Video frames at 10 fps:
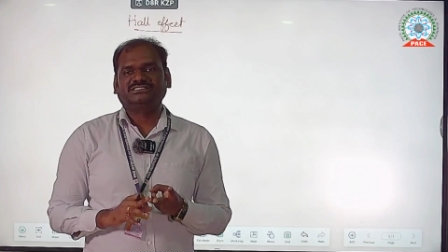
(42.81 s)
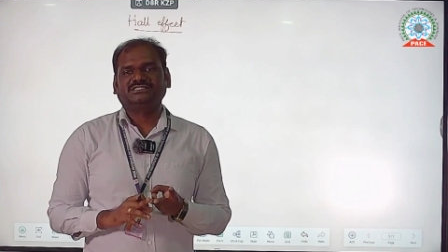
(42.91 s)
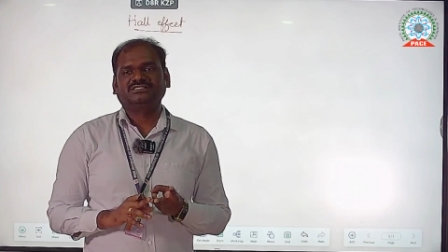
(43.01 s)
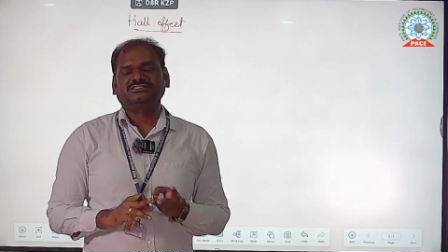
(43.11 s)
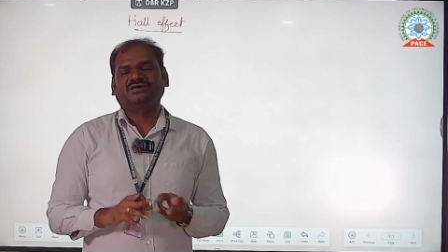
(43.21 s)

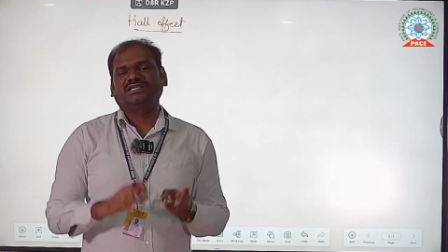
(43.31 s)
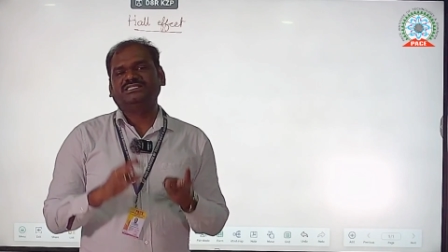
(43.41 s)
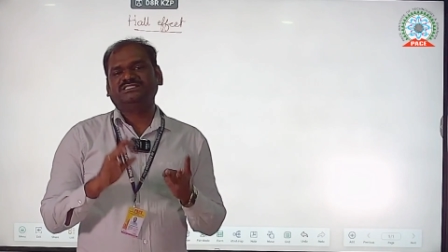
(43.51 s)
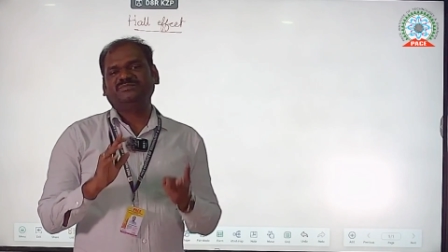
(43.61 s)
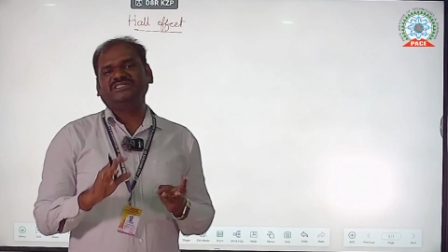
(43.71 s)
Solids
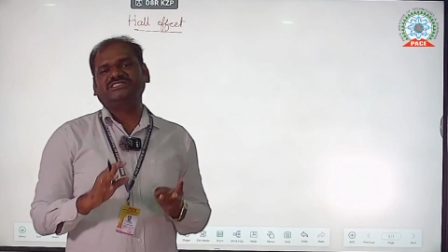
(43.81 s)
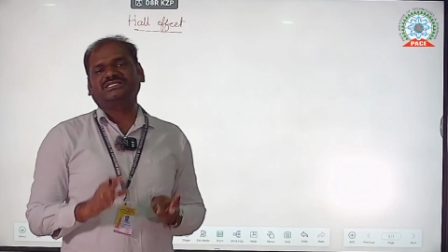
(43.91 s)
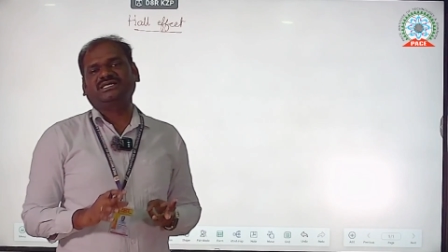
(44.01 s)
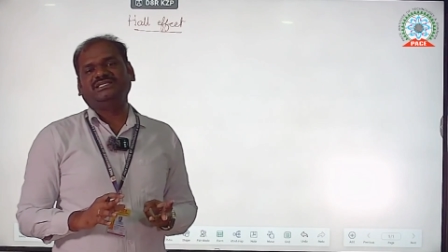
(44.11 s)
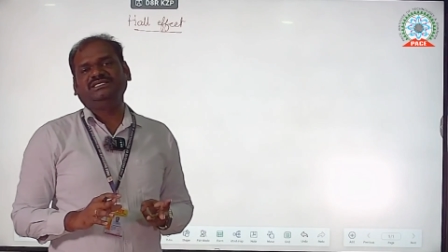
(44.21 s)

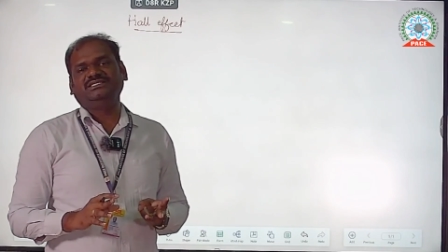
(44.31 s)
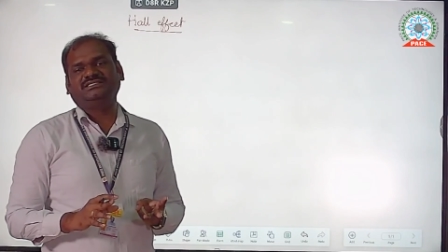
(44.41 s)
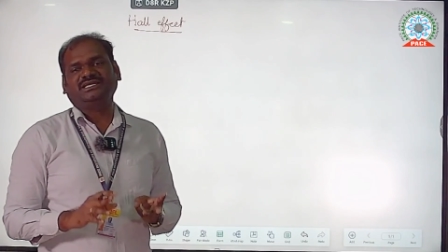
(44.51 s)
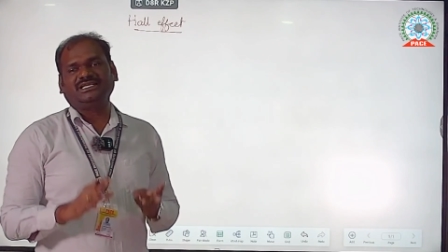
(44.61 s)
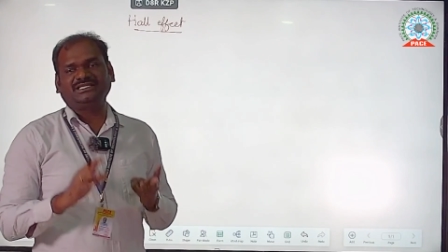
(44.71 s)
basically
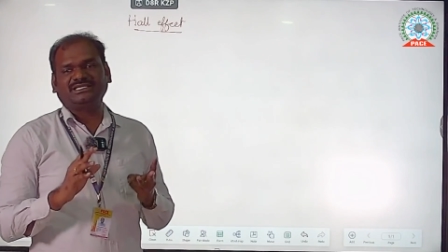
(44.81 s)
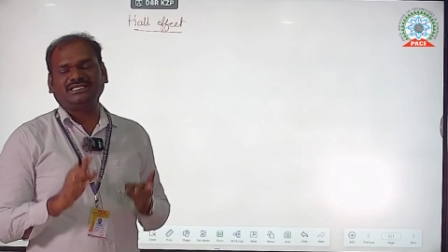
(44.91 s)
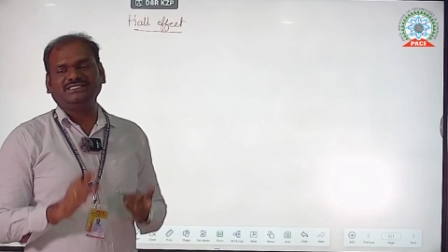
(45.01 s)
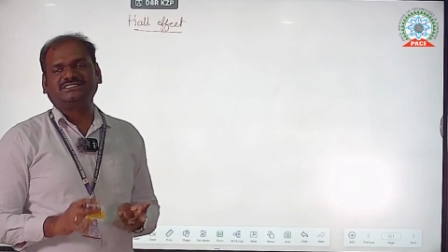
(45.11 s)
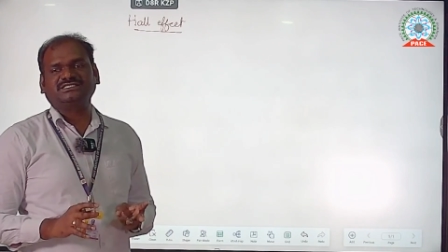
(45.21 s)

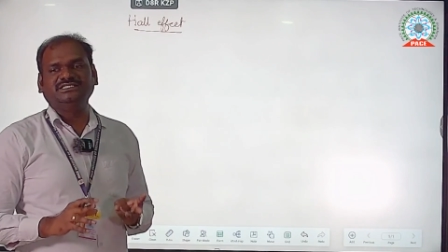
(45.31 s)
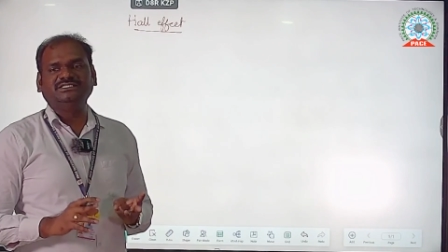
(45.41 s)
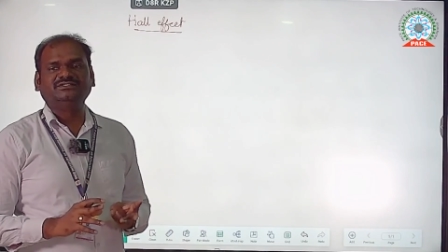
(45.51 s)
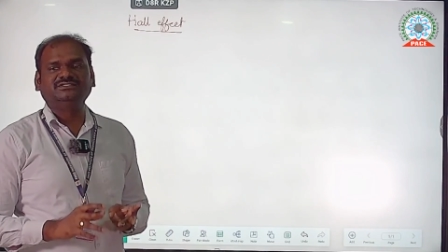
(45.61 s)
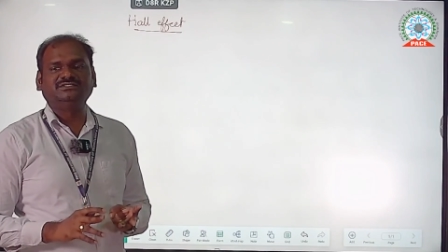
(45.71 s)
categorized
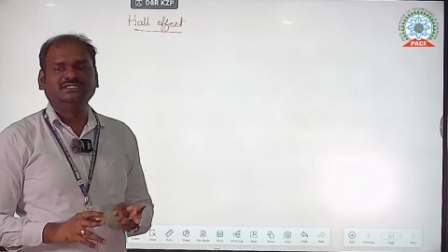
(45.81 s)
into